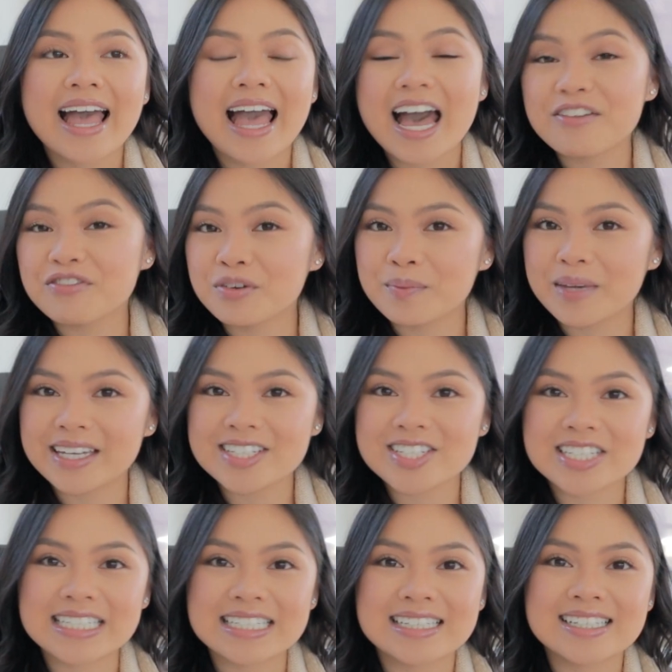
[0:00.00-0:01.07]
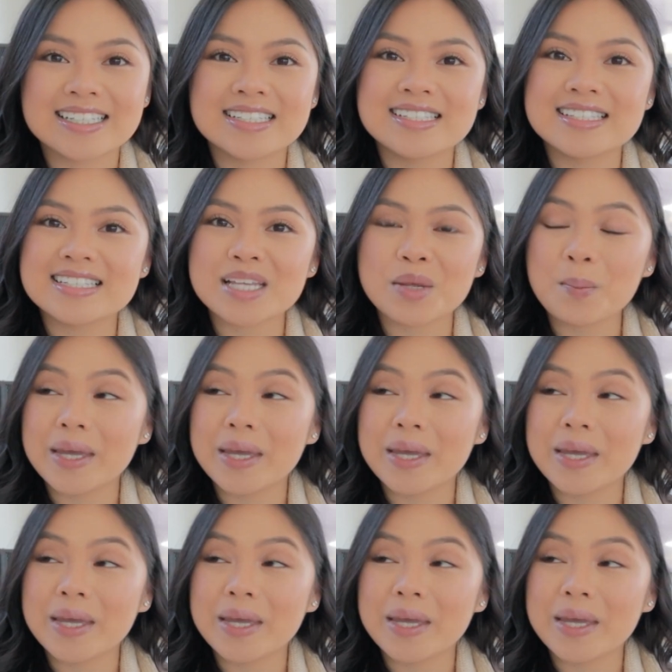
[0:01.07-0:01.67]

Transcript: affirmations,